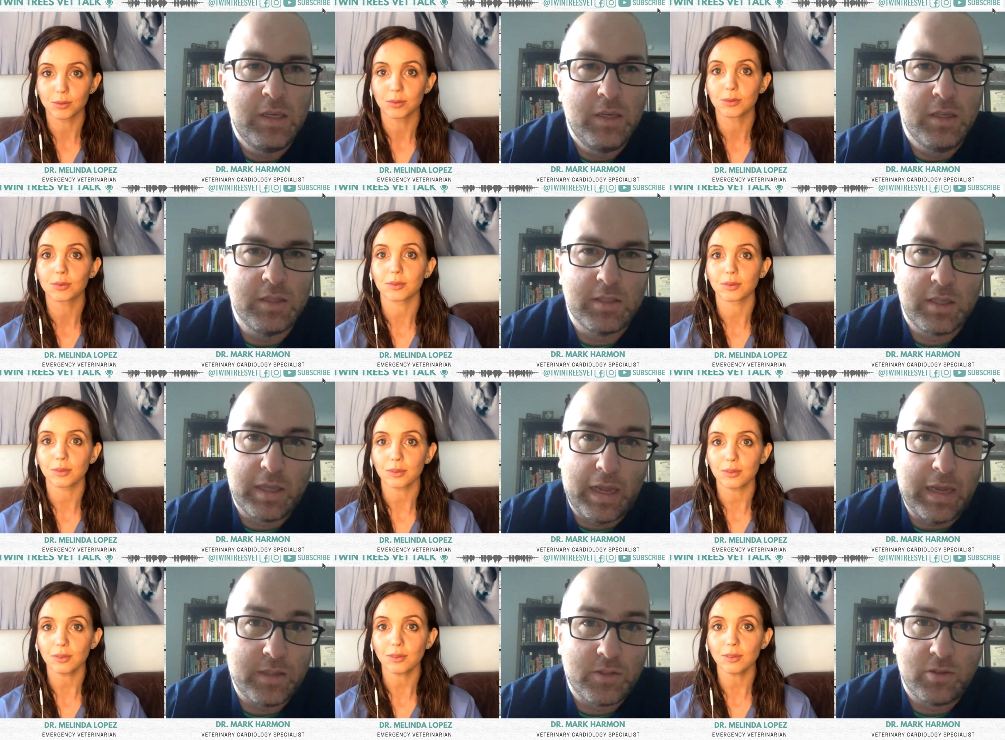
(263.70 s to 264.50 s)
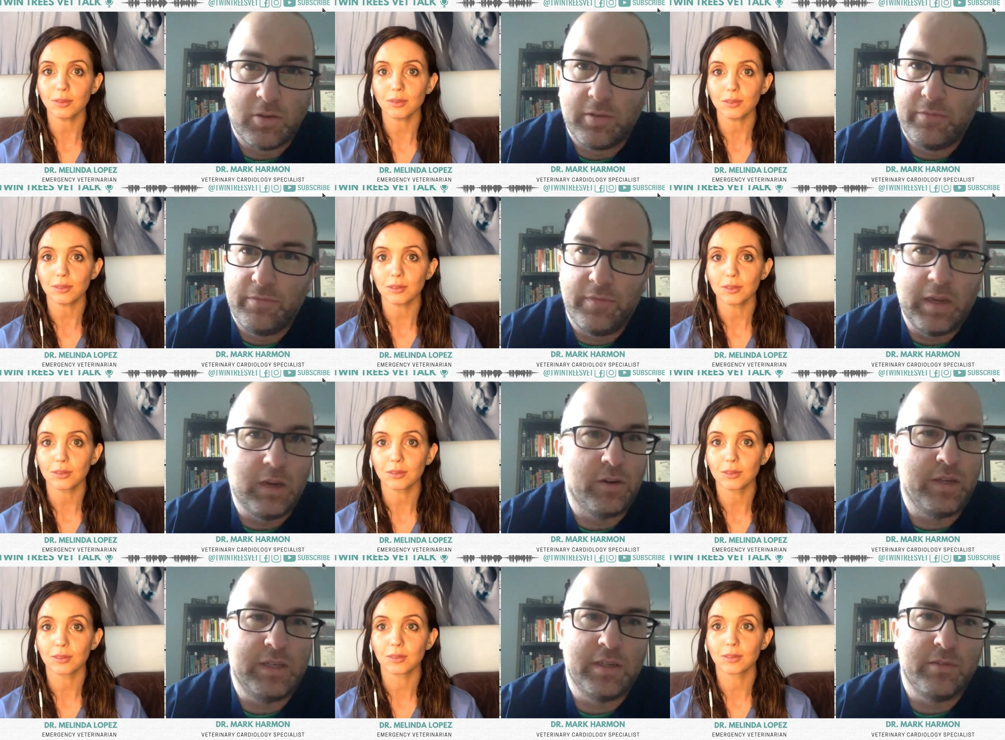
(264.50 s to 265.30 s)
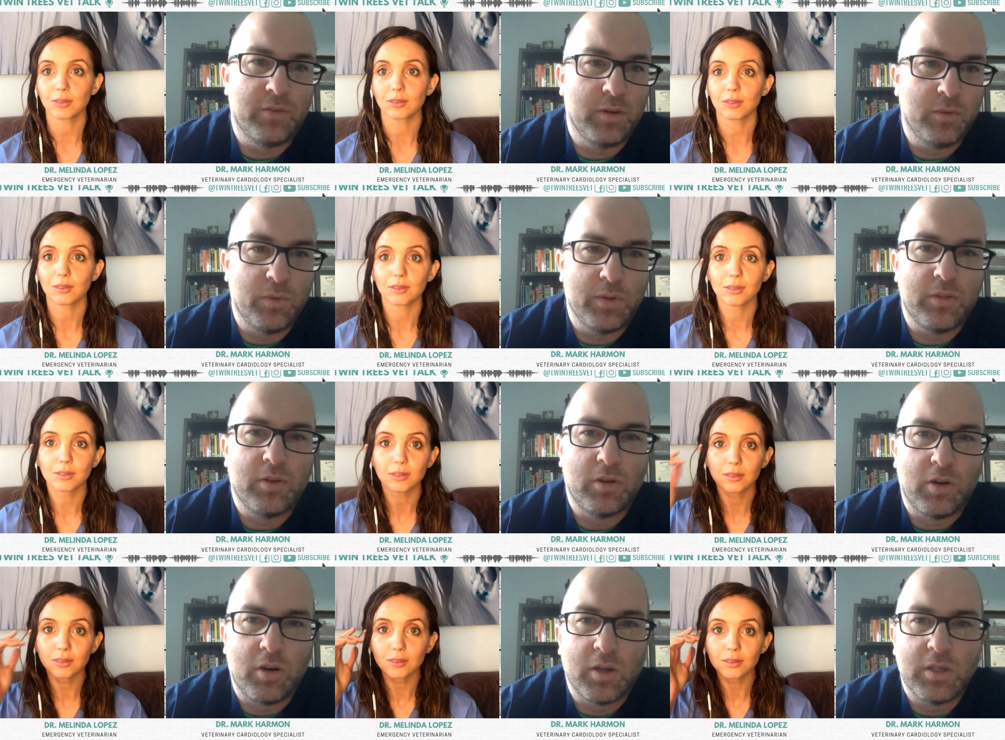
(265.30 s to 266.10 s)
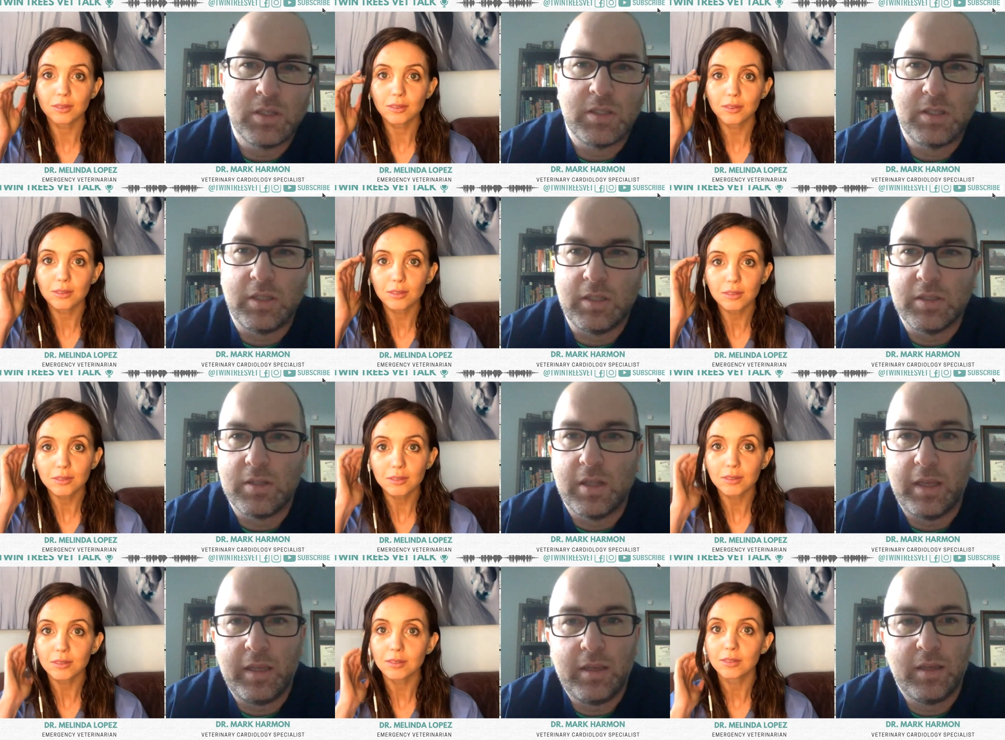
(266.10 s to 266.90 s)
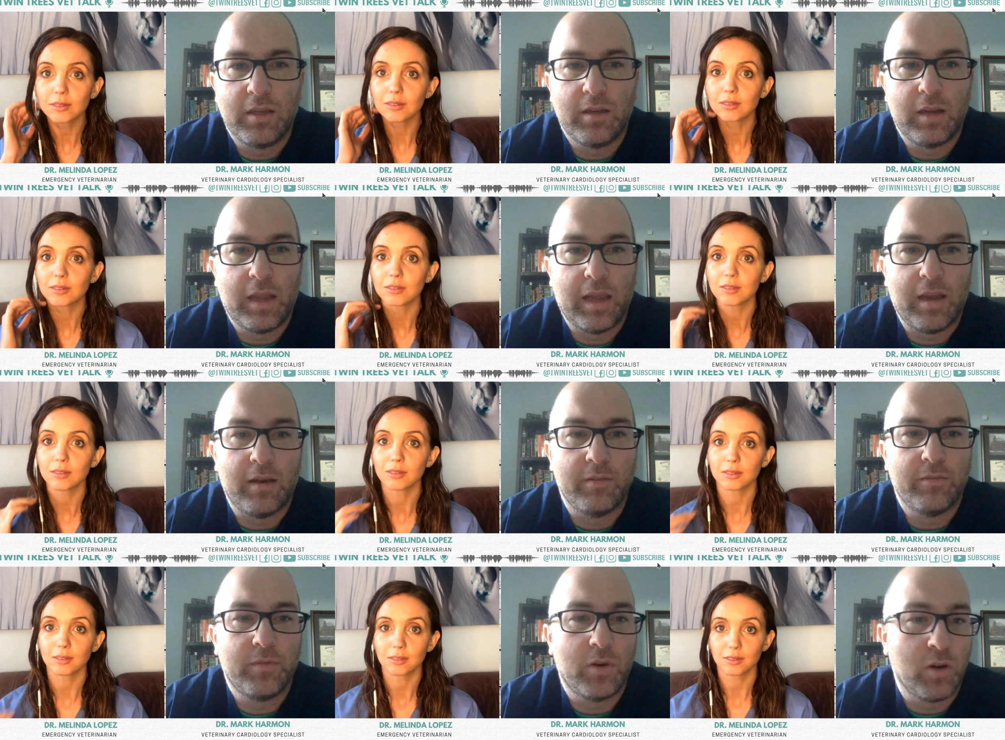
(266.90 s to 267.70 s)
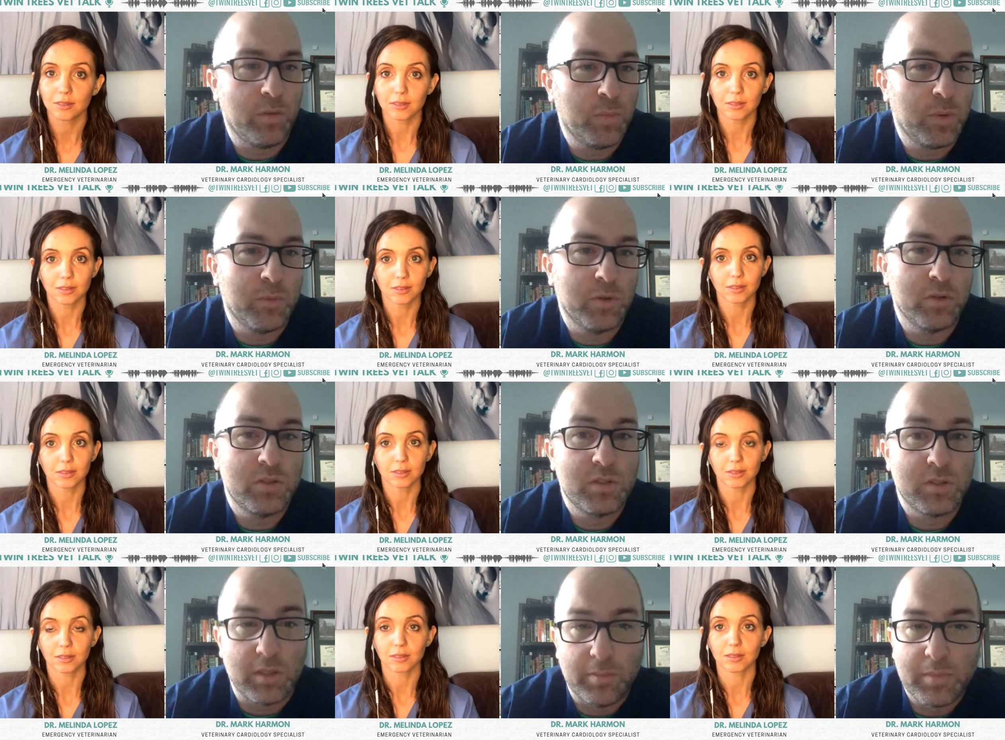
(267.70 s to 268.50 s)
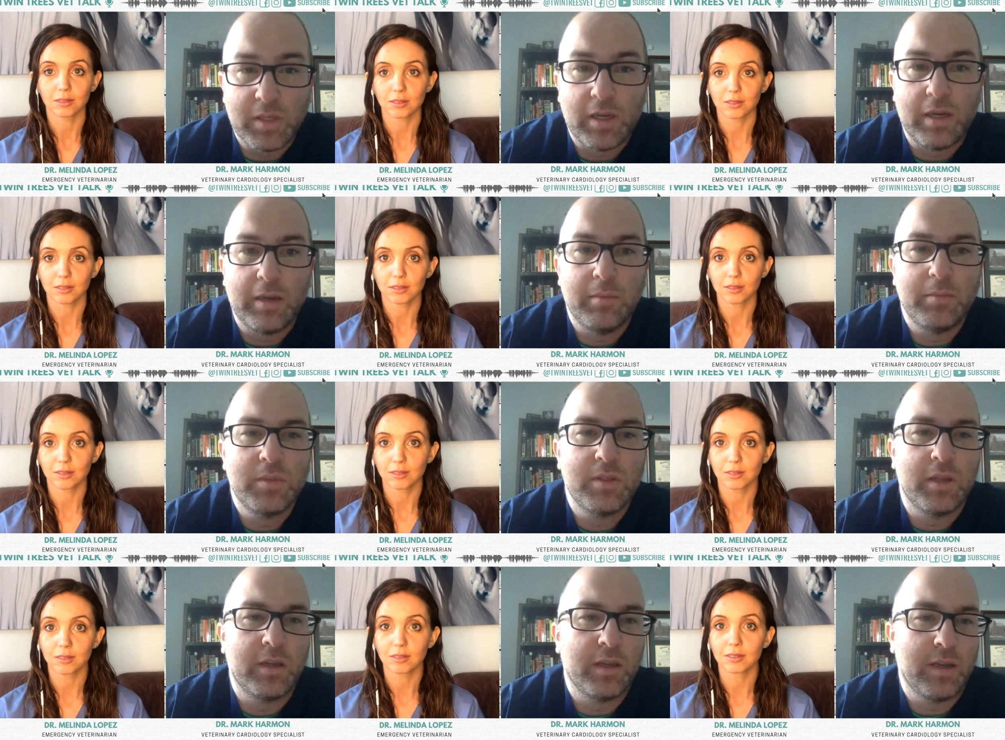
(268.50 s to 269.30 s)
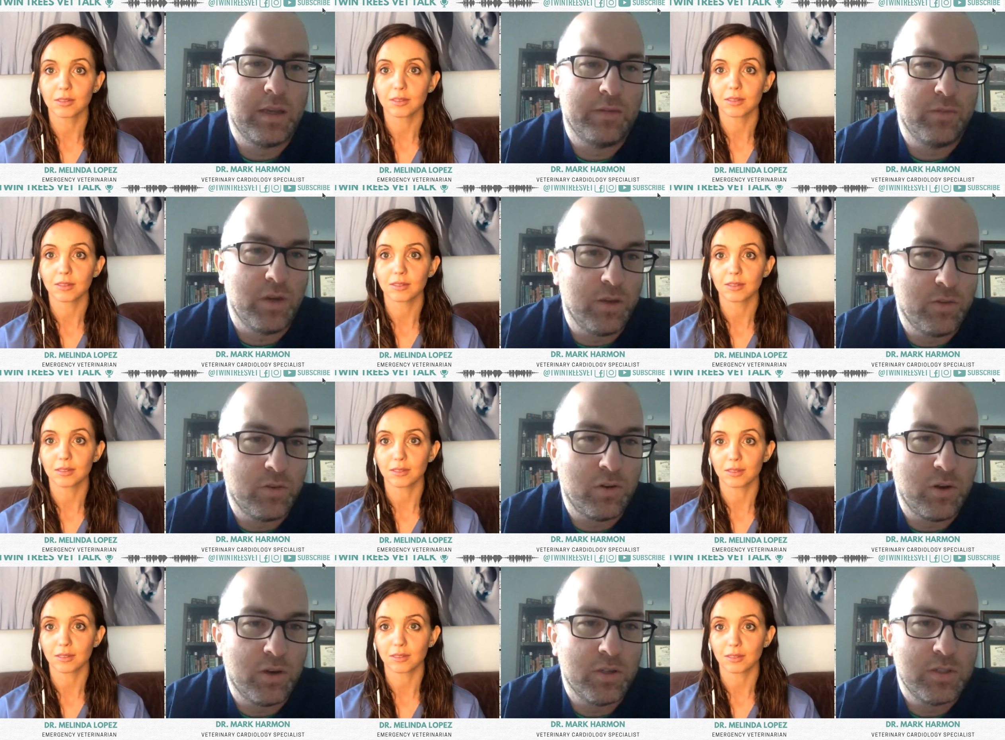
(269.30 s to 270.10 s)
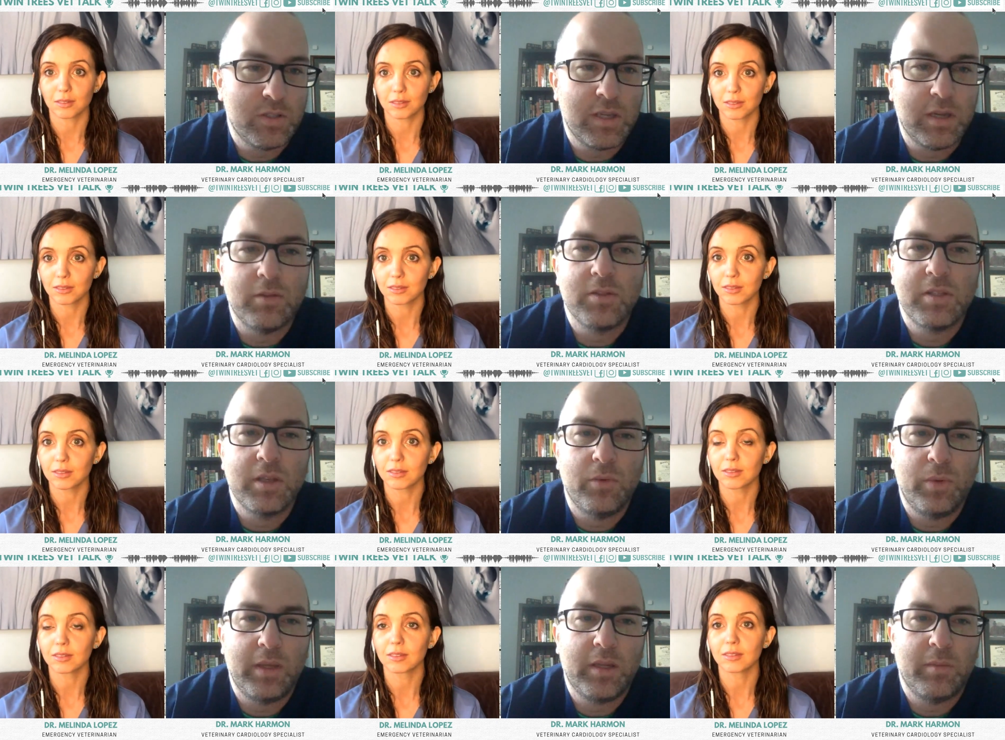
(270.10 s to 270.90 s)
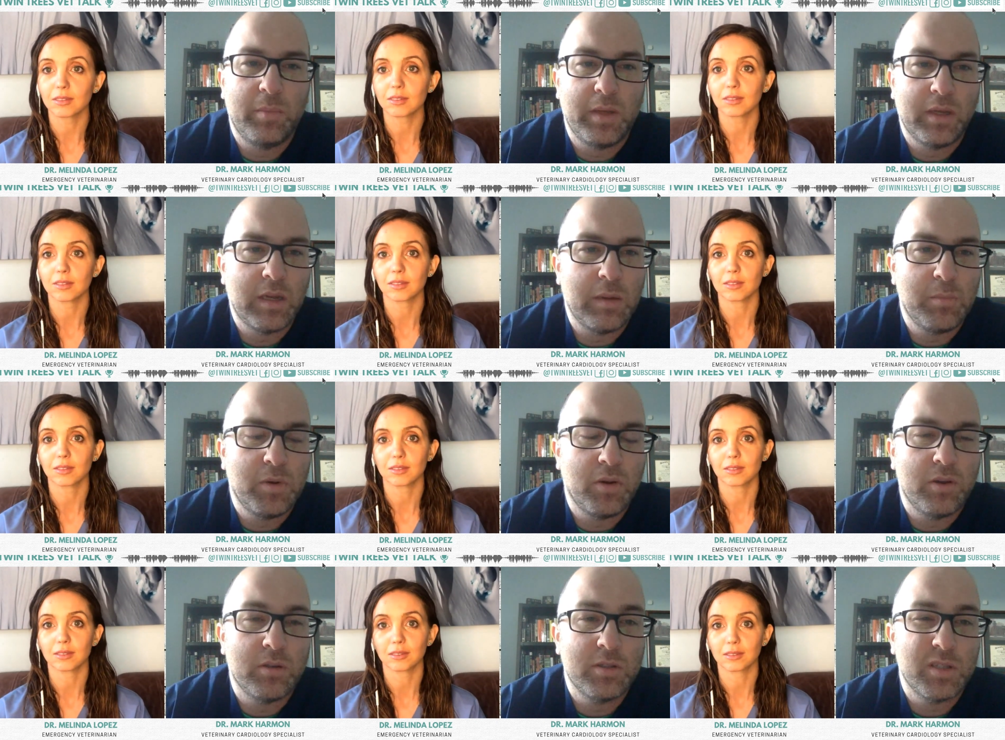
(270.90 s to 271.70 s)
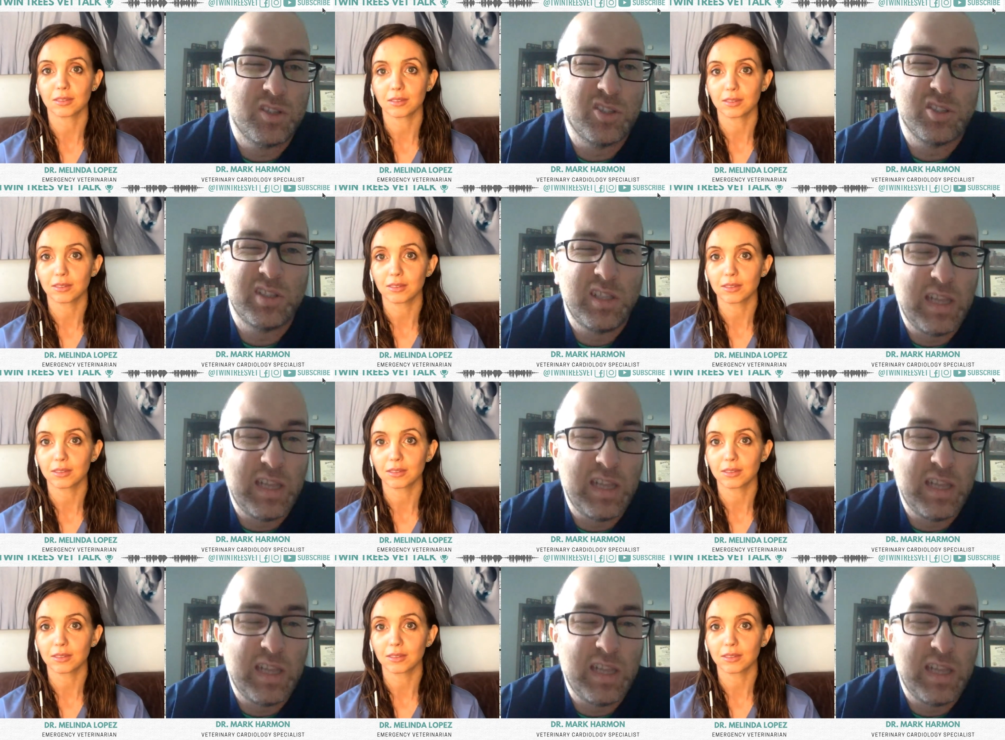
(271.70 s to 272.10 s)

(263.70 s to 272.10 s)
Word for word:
Speaker 1: is cats are very different with their heart disease. They can have heart murmurs sometimes. They can have other heart sounds that we can pick up on, such as